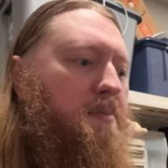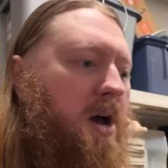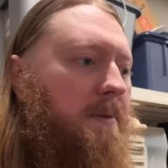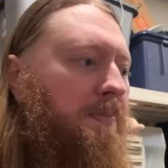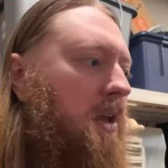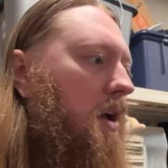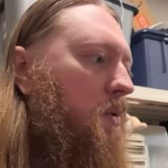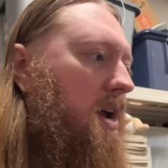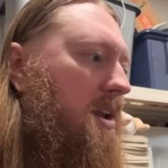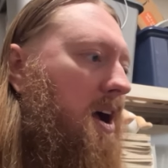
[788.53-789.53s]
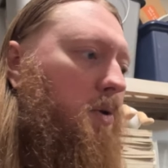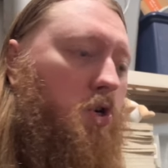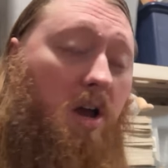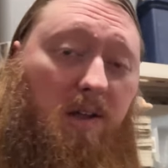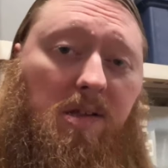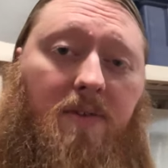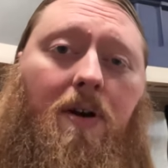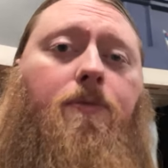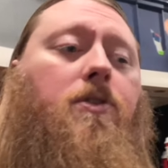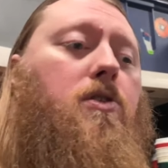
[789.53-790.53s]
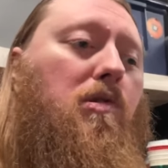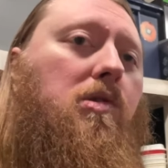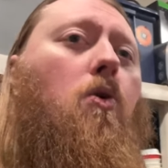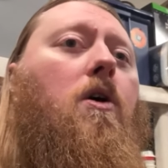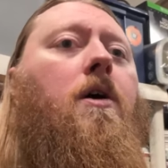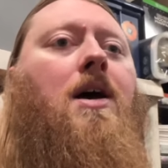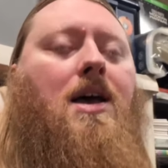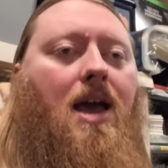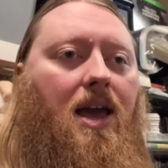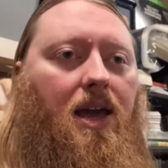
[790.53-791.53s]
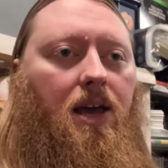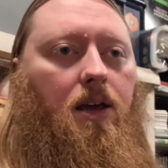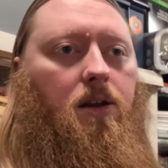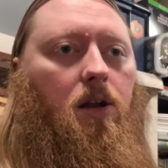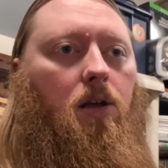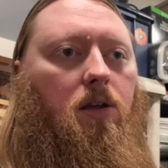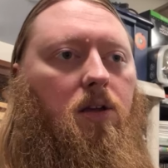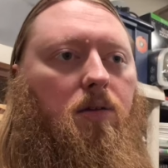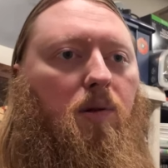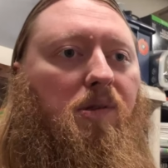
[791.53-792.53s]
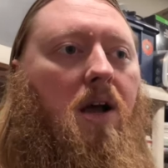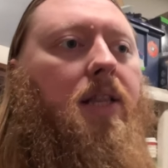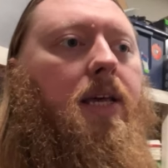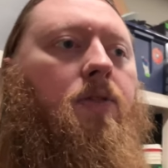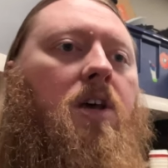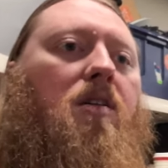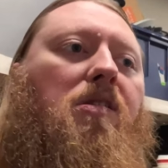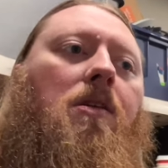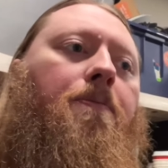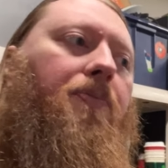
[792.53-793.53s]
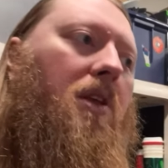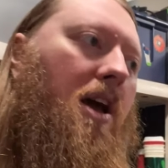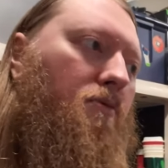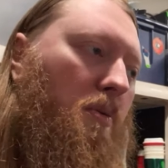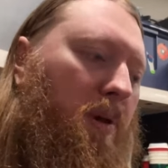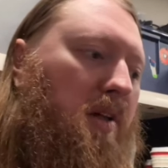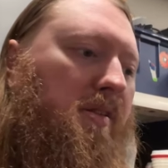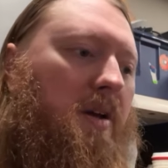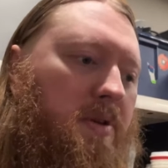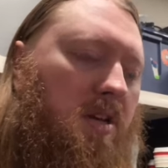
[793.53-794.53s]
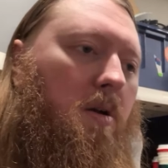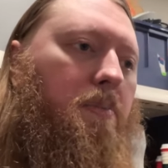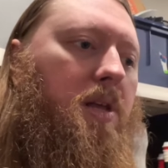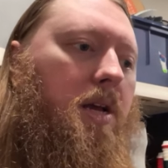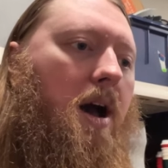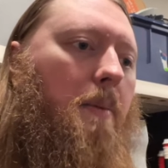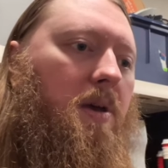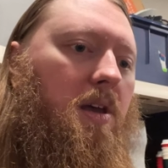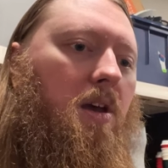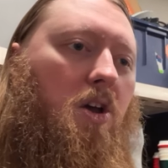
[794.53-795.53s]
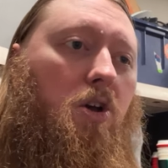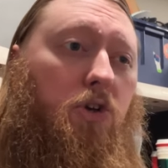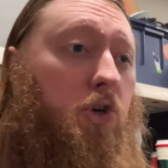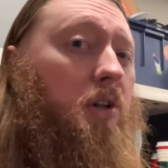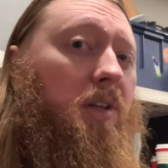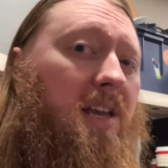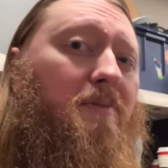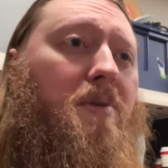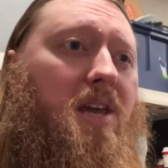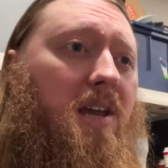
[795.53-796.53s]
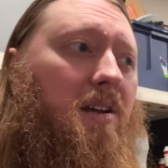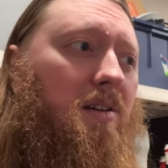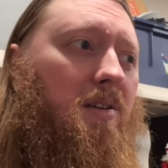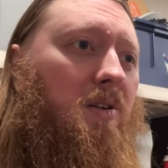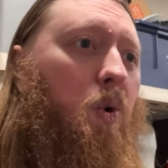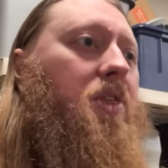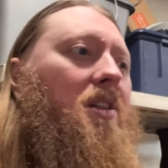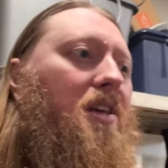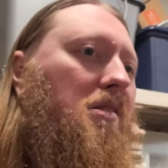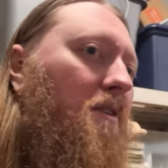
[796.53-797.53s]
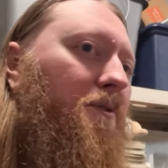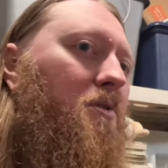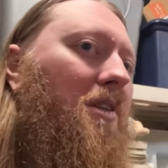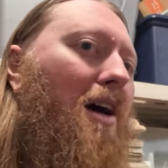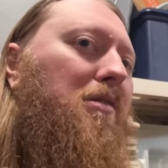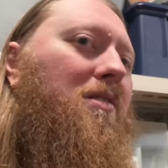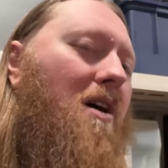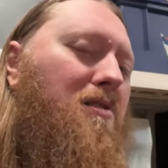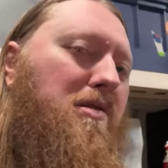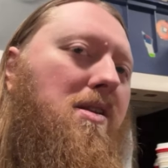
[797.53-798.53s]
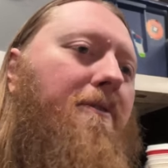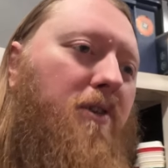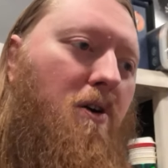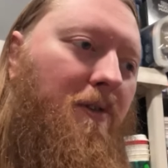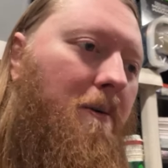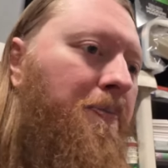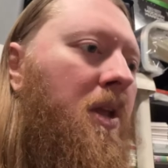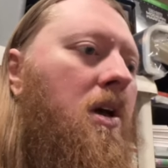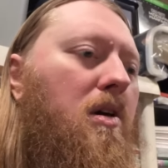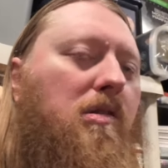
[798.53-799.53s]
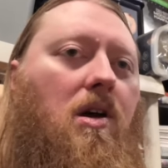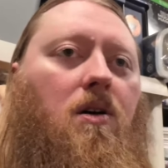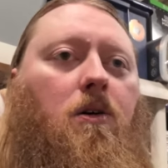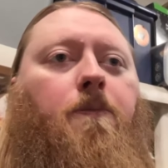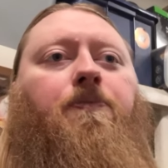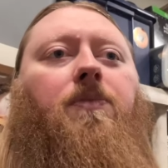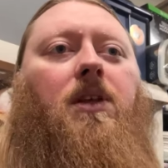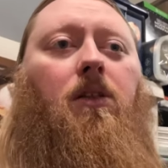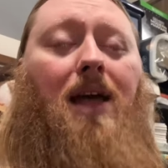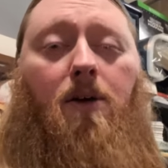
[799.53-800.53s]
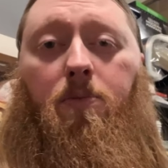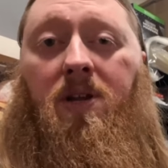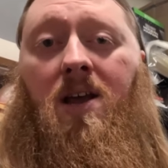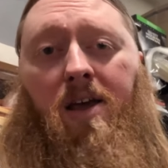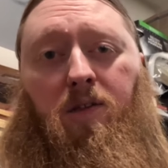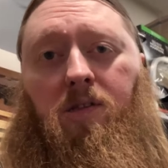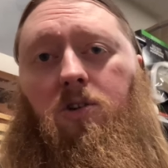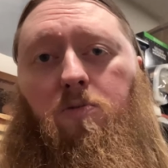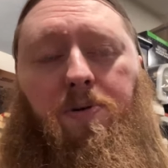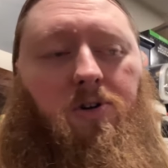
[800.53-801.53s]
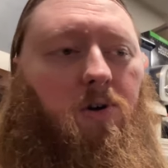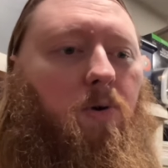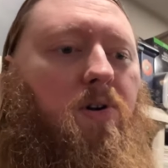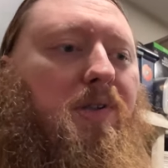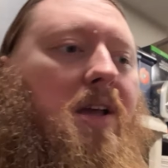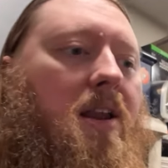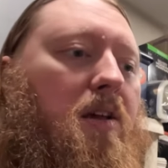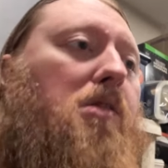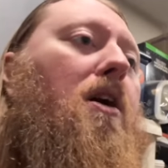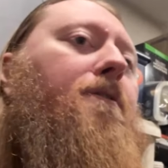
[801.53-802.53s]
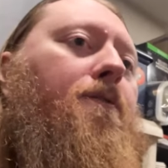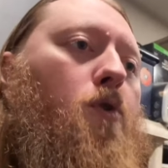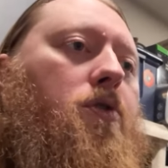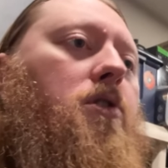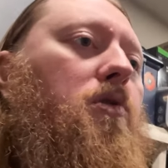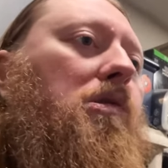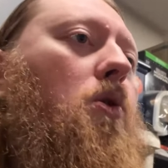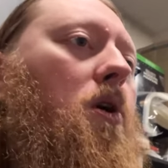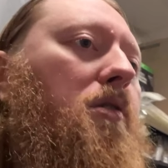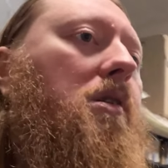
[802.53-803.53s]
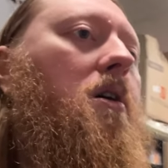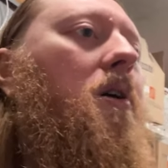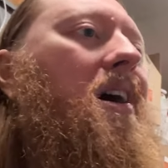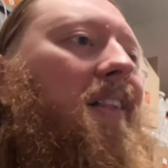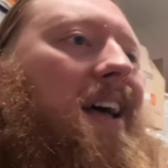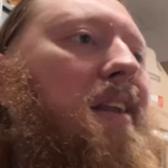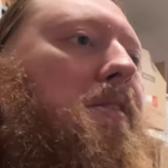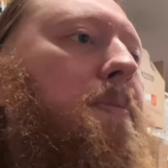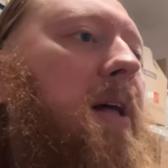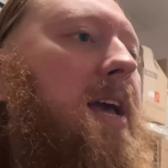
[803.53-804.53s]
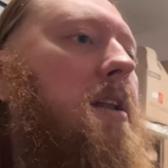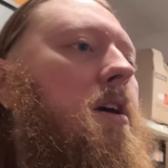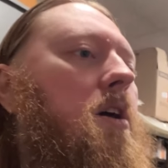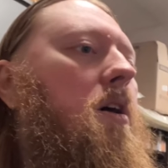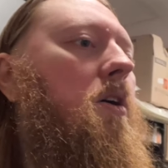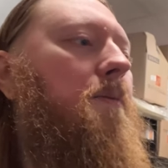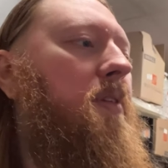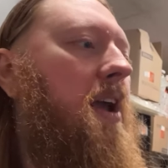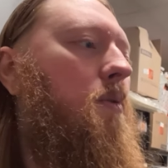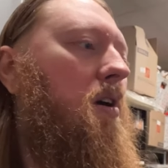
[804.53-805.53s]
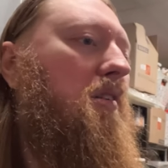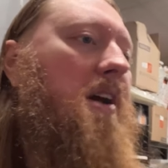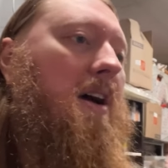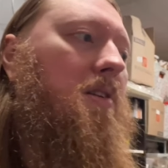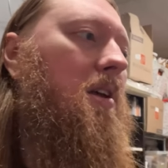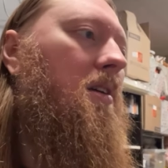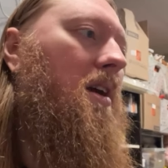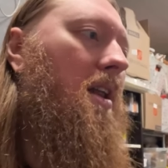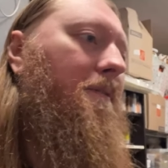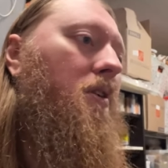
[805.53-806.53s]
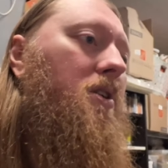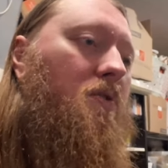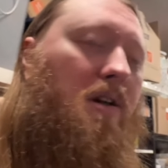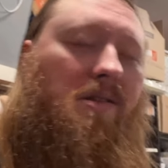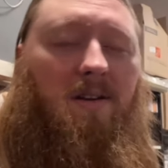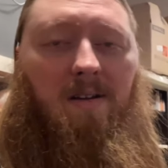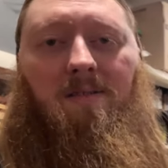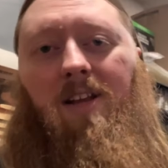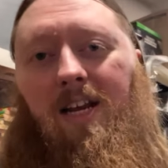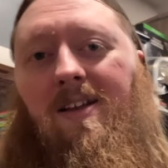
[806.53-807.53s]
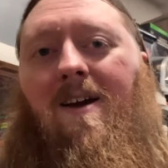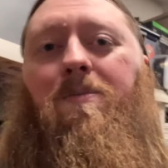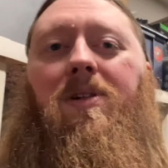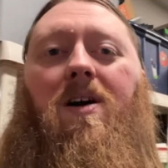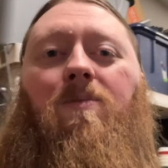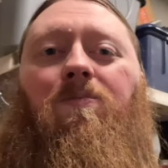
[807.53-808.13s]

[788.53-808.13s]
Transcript: But right now we're trying to save up for the new store, and selling this and replacing it with a complete copy should leave me with at least a few $1,000s left over. So that would be nice to put towards getting stuff for the new store. So that's the plan. Hopefully it works out. And if you're interested, link down below.